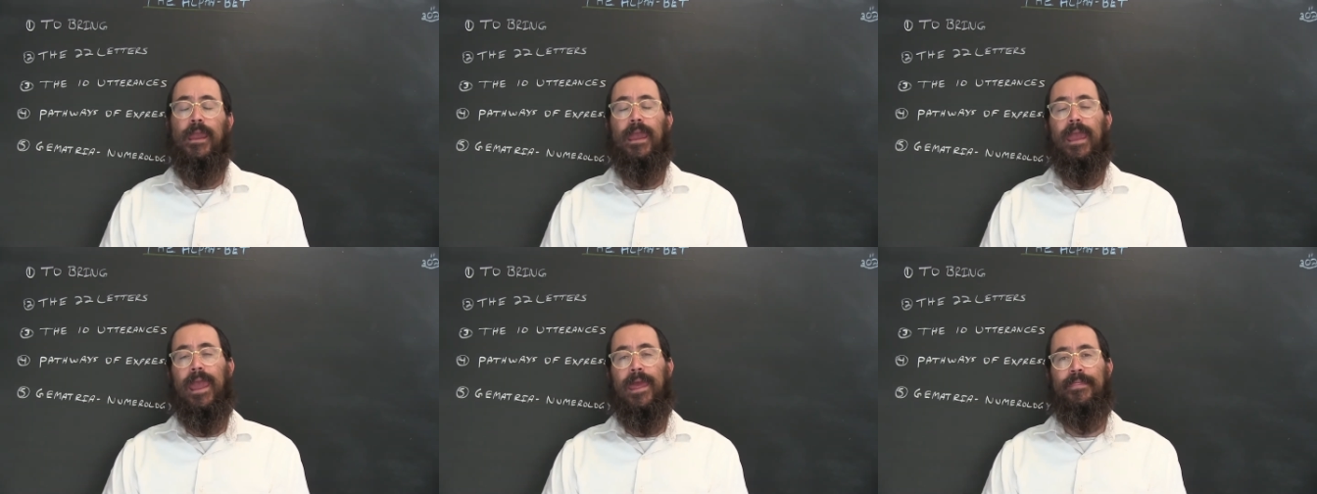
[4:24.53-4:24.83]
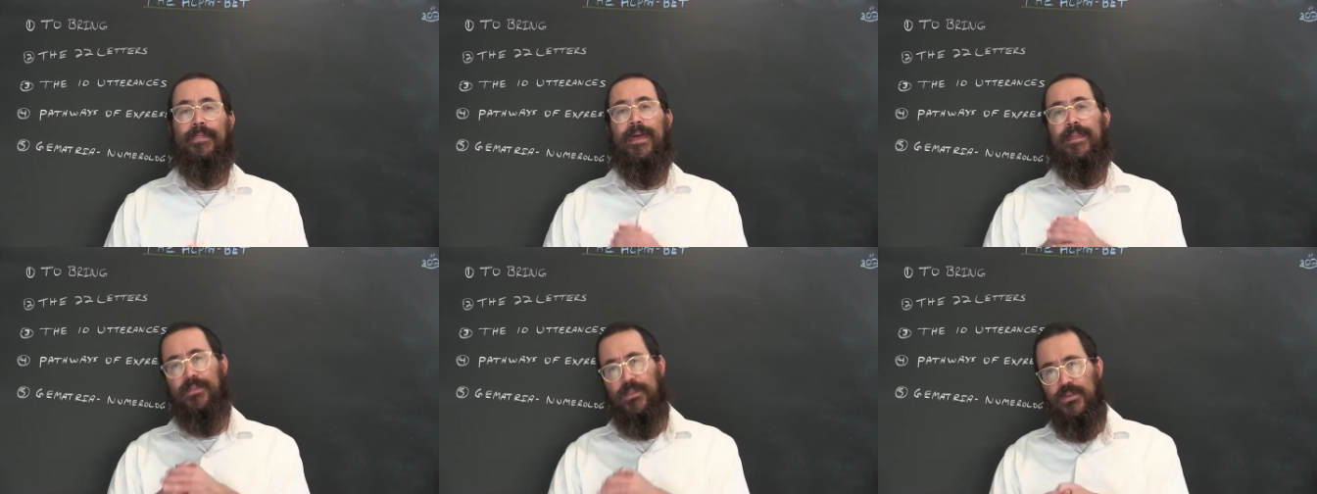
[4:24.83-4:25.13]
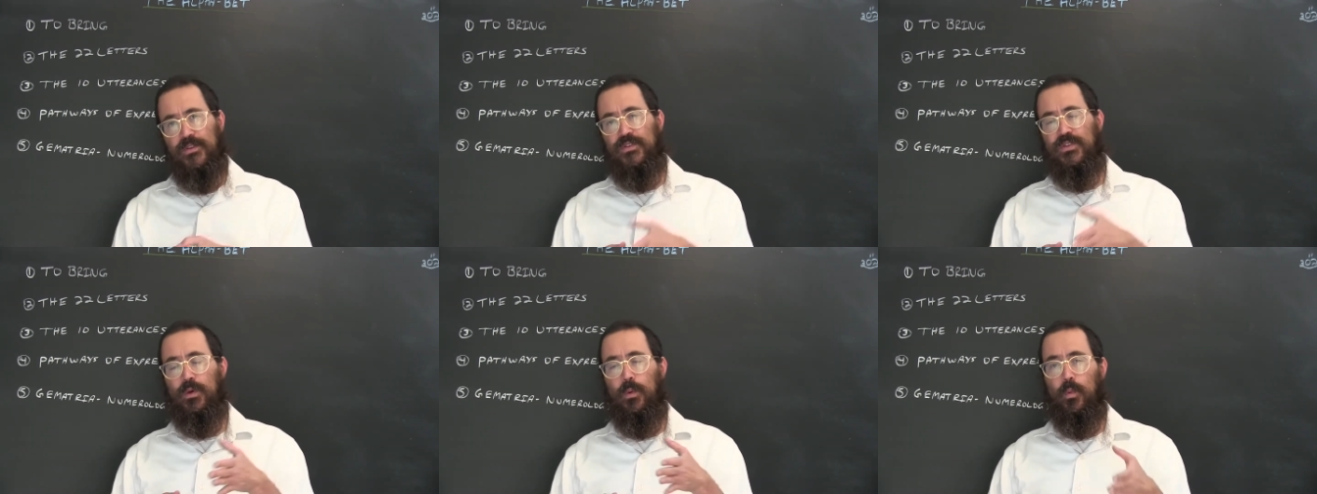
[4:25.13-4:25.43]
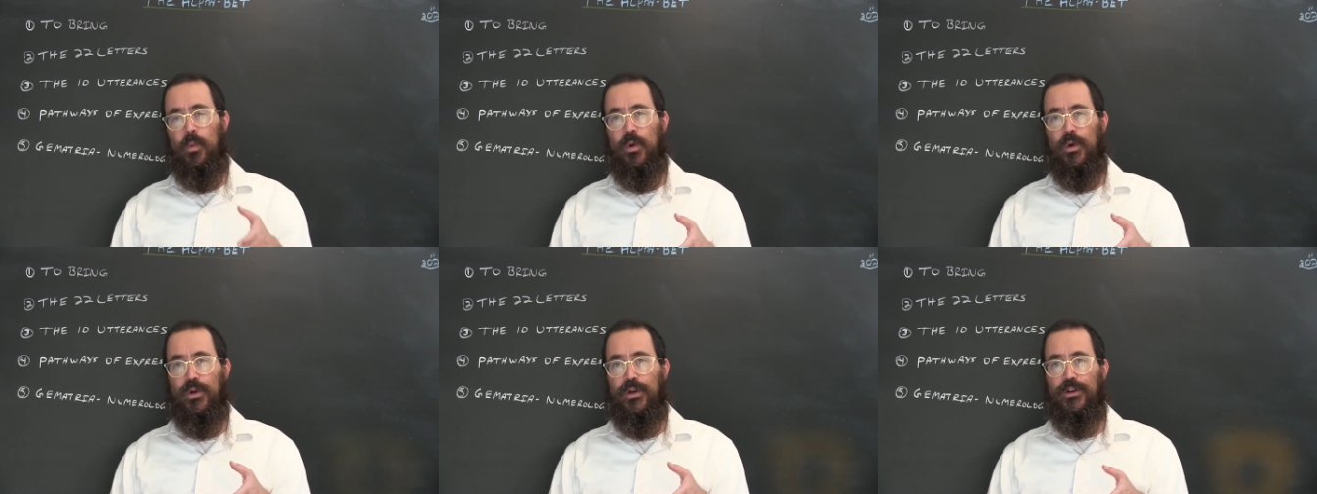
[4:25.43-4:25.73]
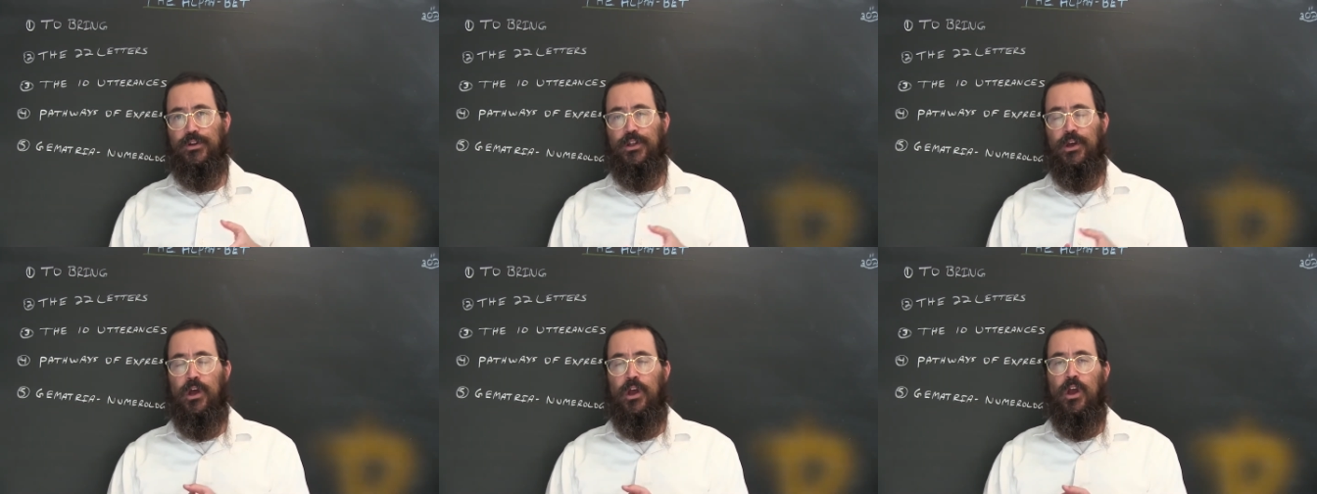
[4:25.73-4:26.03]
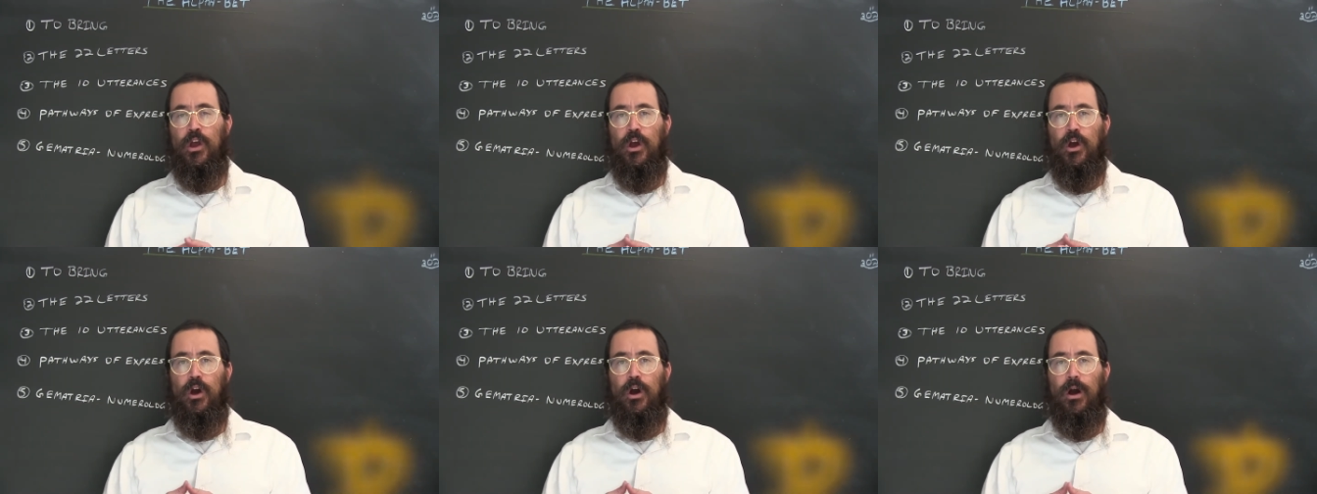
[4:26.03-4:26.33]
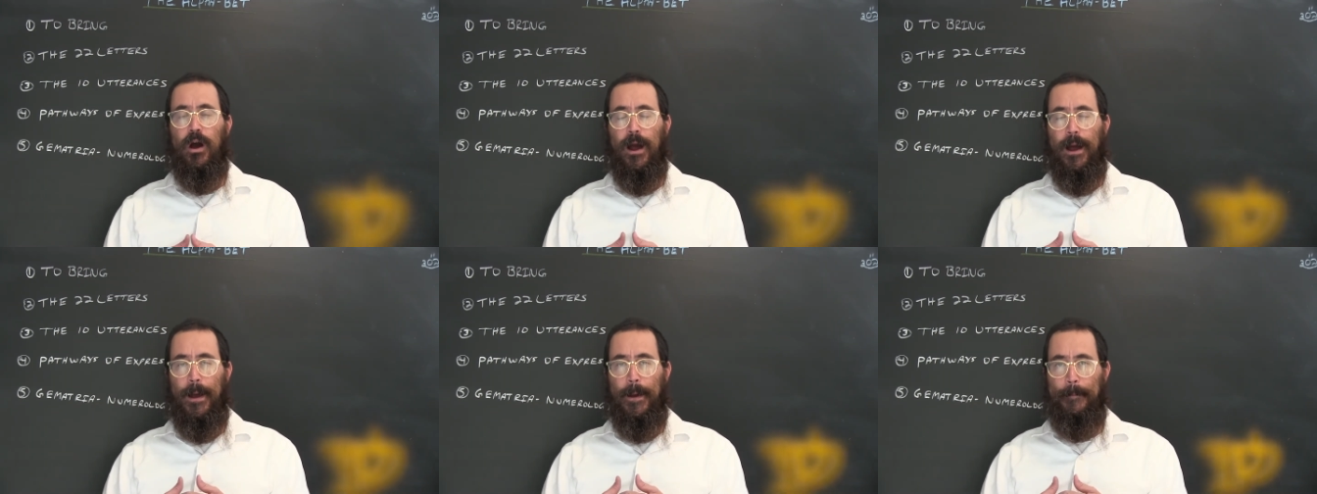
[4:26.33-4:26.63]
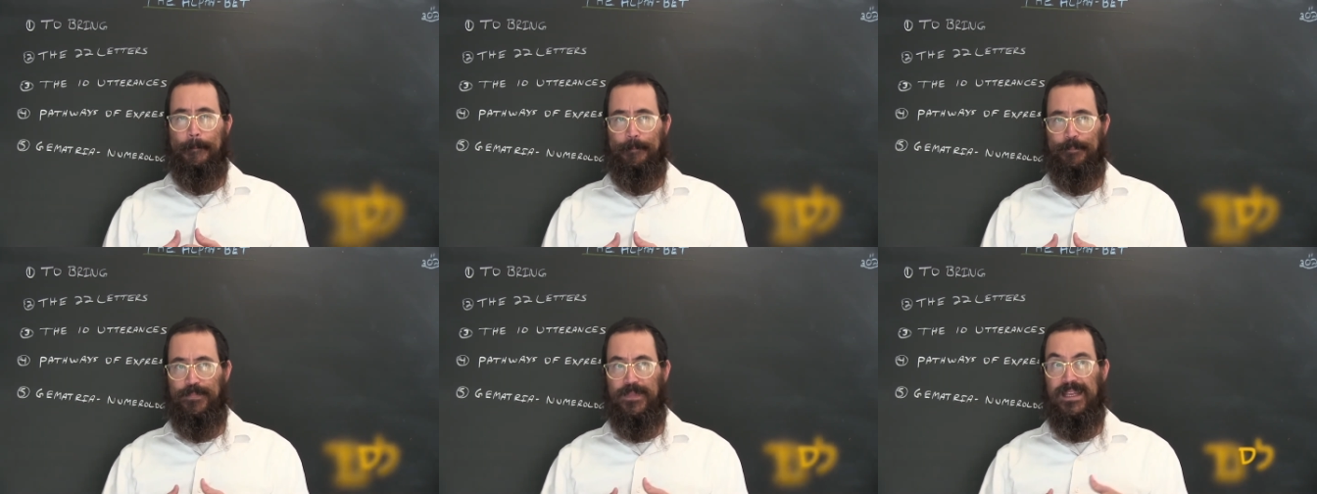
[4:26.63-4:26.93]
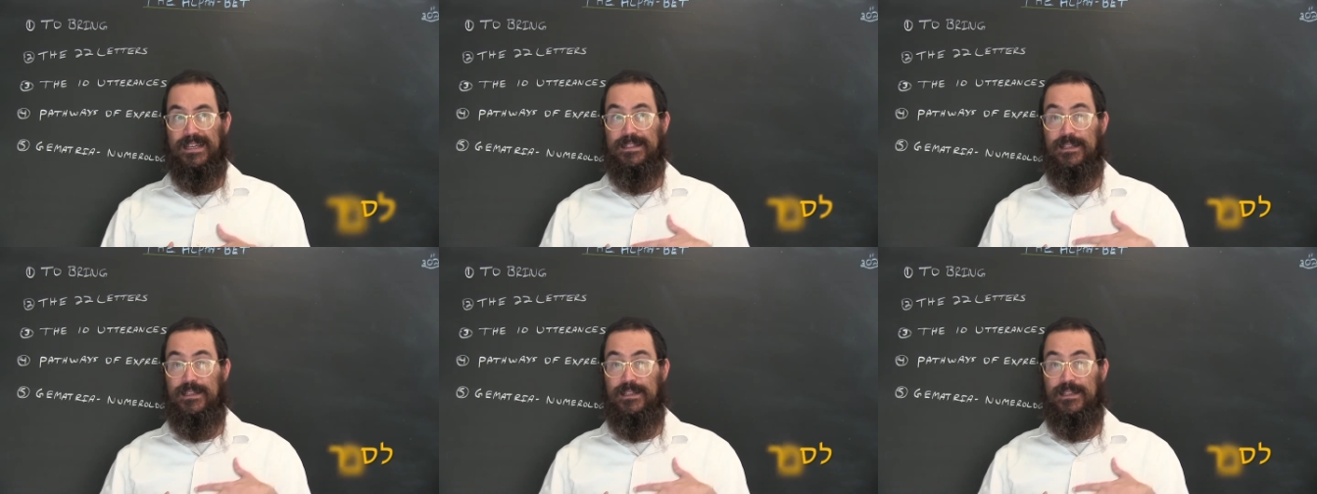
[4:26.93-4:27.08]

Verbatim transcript: And then there's the word um,